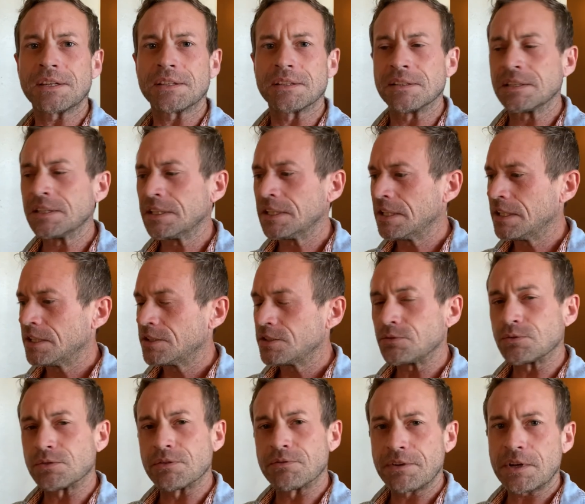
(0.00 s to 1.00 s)
and she
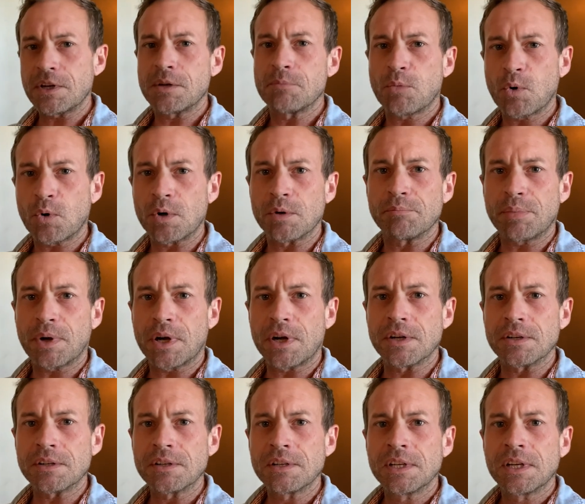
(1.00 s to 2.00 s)
was a very important
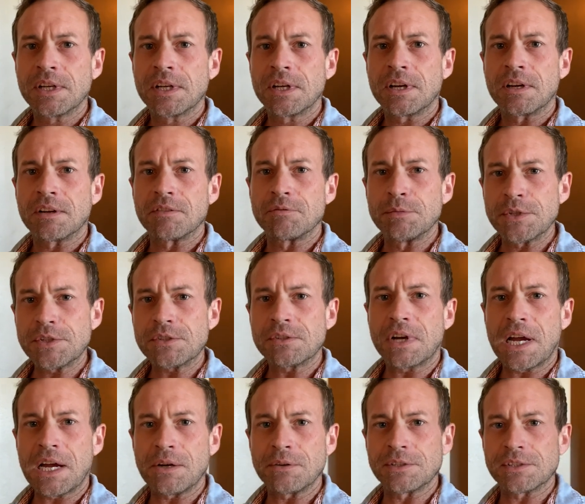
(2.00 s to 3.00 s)
part of Mr.
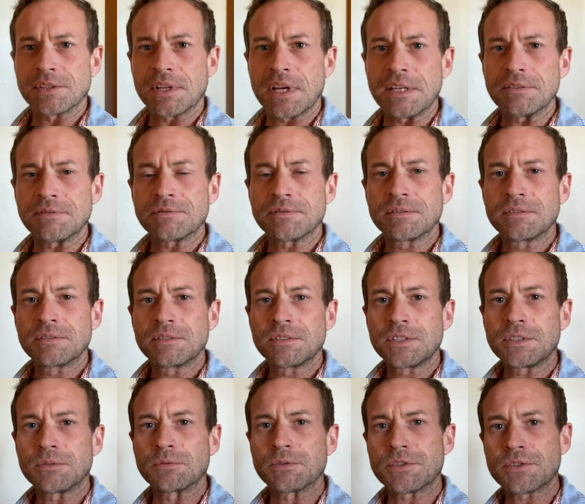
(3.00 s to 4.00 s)
Howie's life.
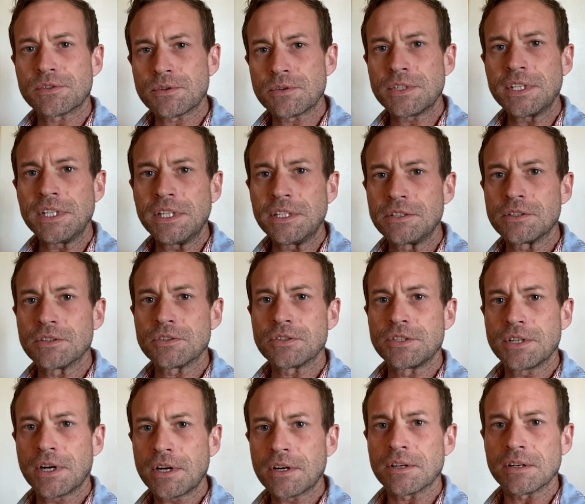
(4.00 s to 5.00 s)
She was 13 years
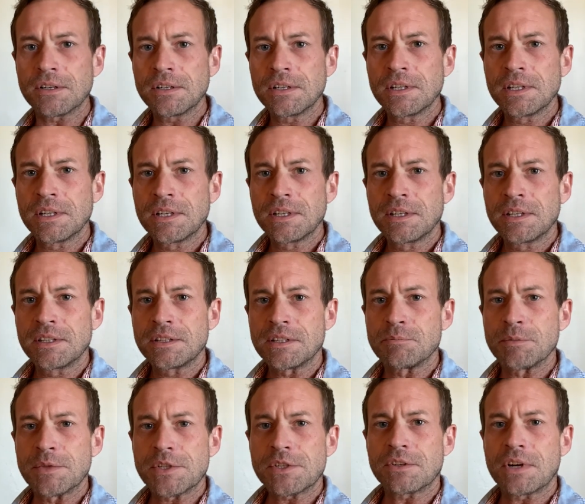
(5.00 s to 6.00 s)
younger
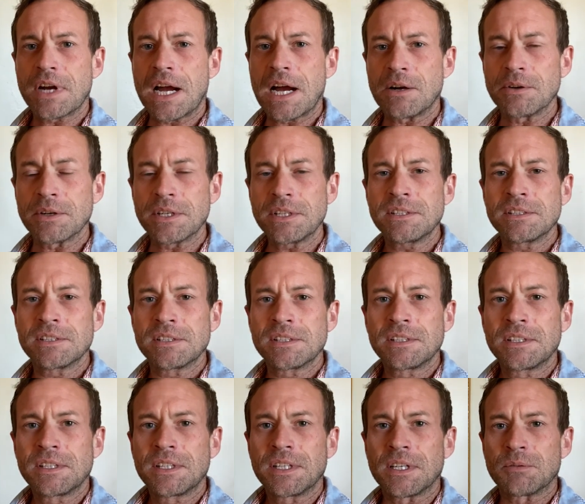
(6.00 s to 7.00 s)
than Mr. Howie
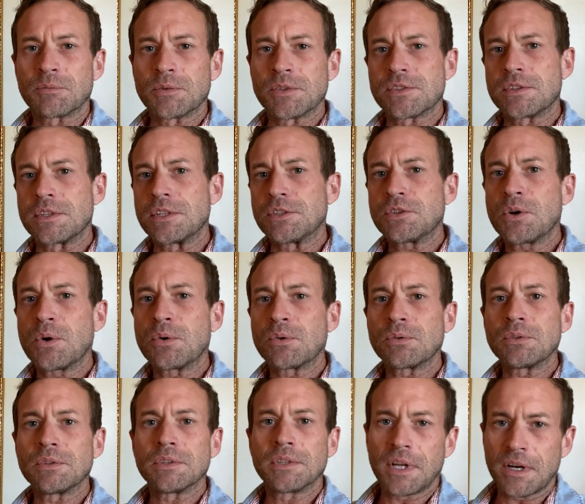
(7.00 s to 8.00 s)
and was the
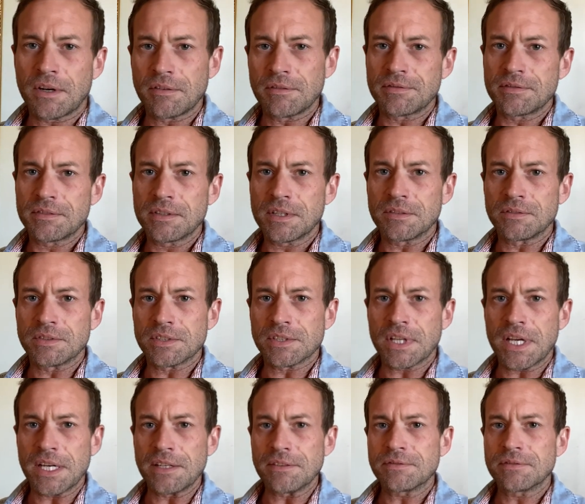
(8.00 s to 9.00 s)
total love of his
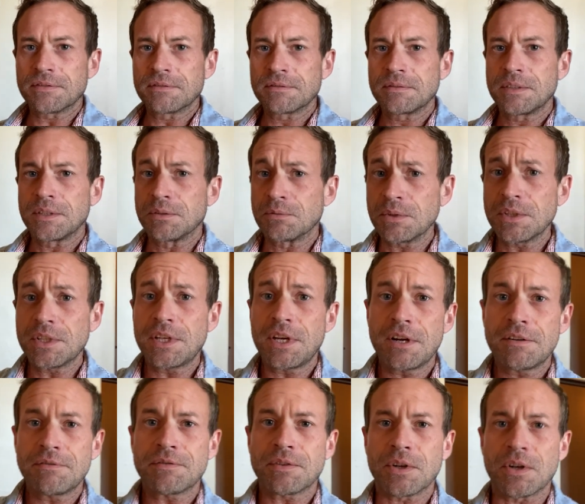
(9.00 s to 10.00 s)
life. He really
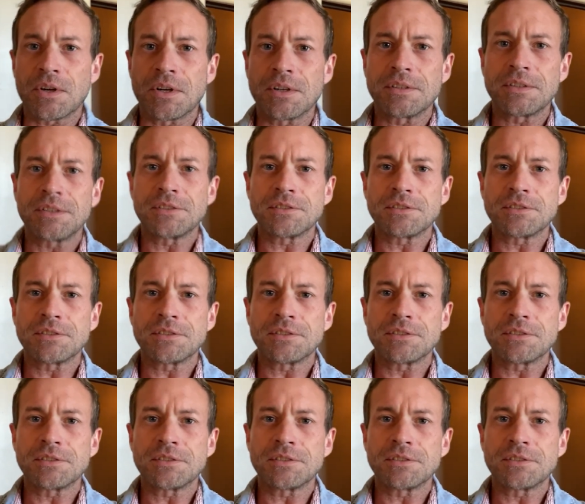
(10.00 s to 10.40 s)
cared for her and did